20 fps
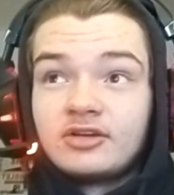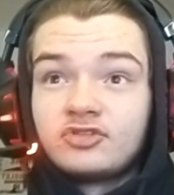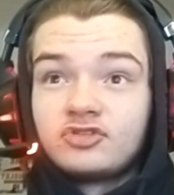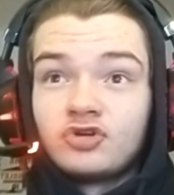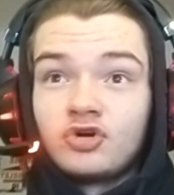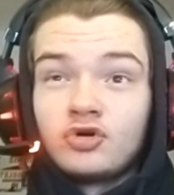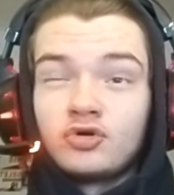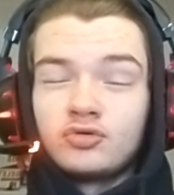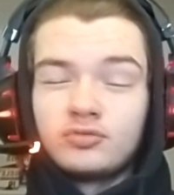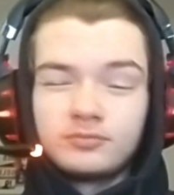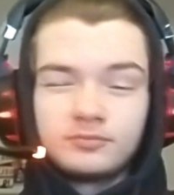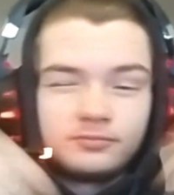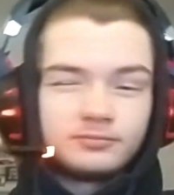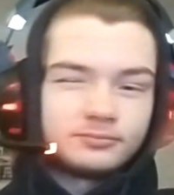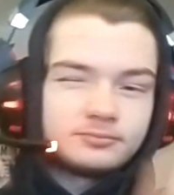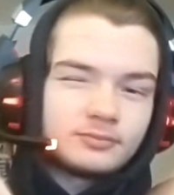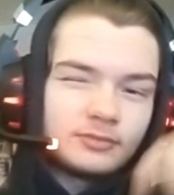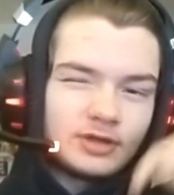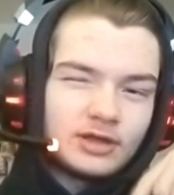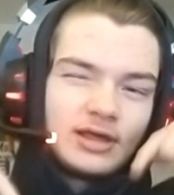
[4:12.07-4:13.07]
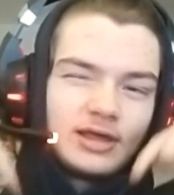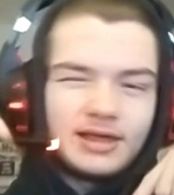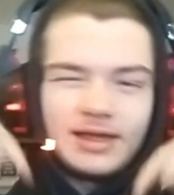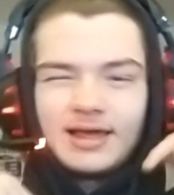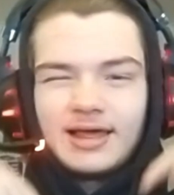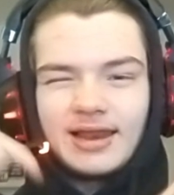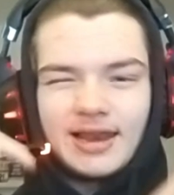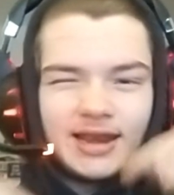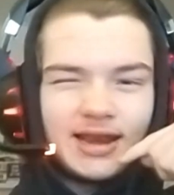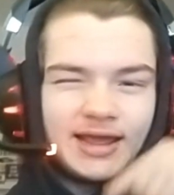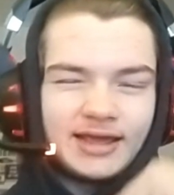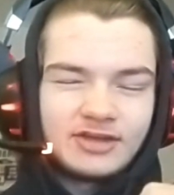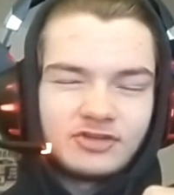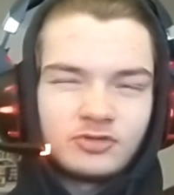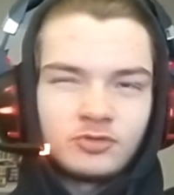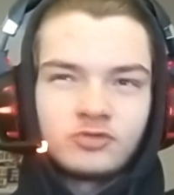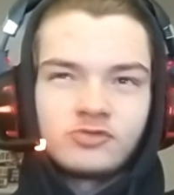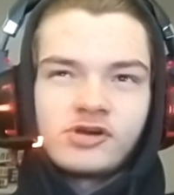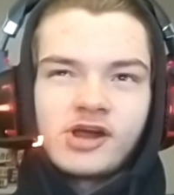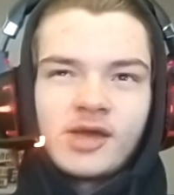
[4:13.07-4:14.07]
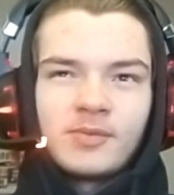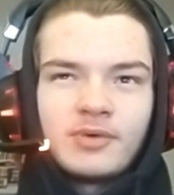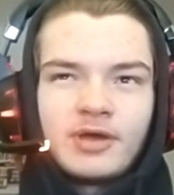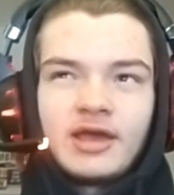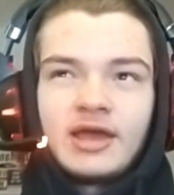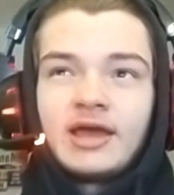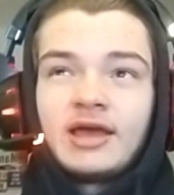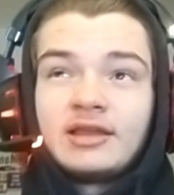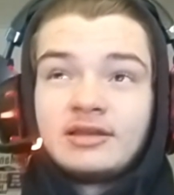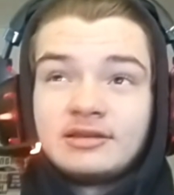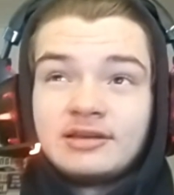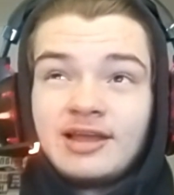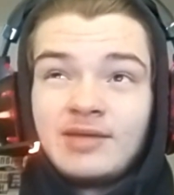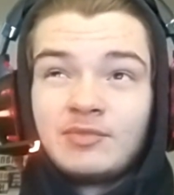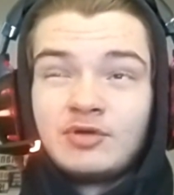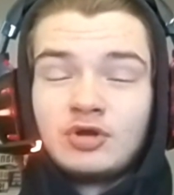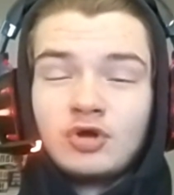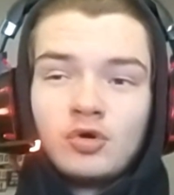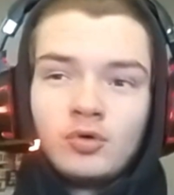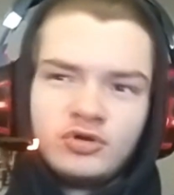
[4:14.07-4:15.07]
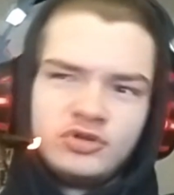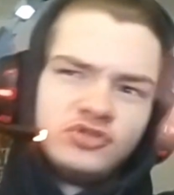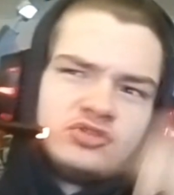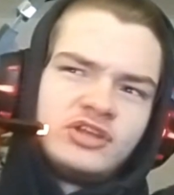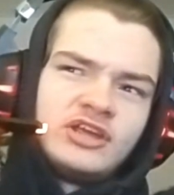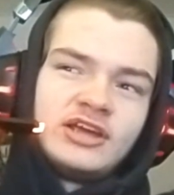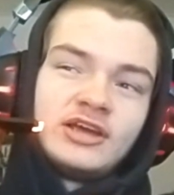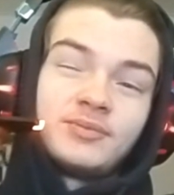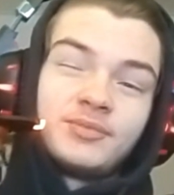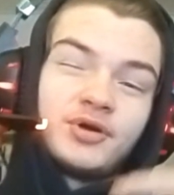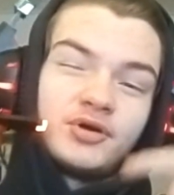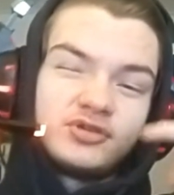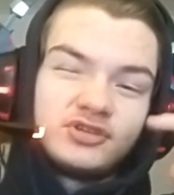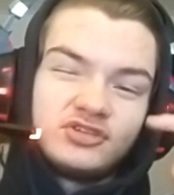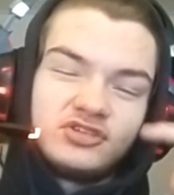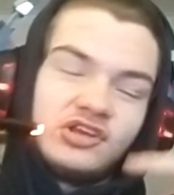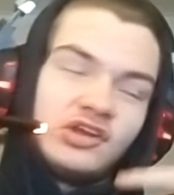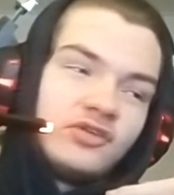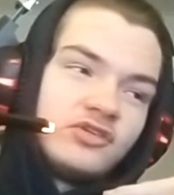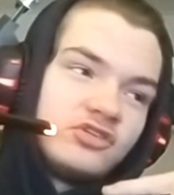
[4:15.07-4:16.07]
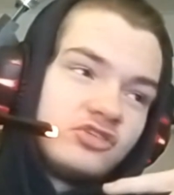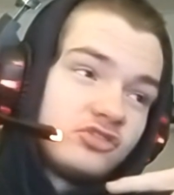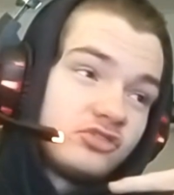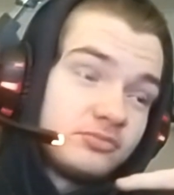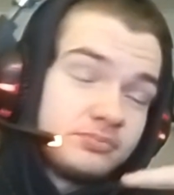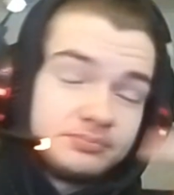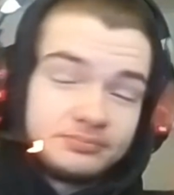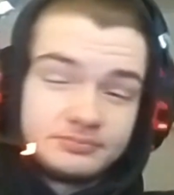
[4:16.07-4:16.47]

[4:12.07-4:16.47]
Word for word: So like and subscribe and let me know what you think about the series.